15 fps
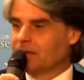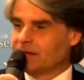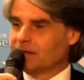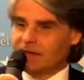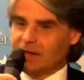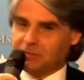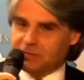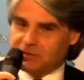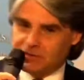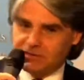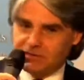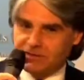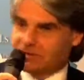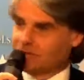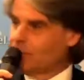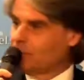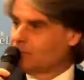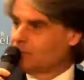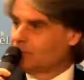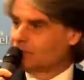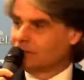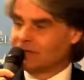and I must
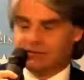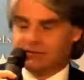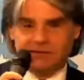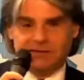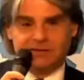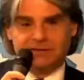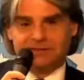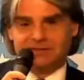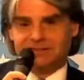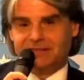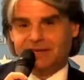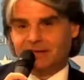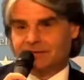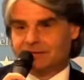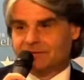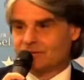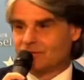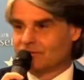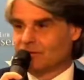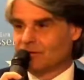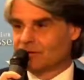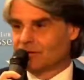compliment David and the
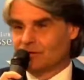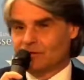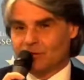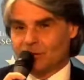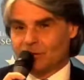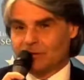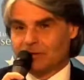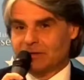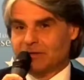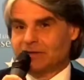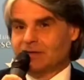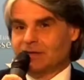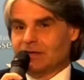Slavonic Europe,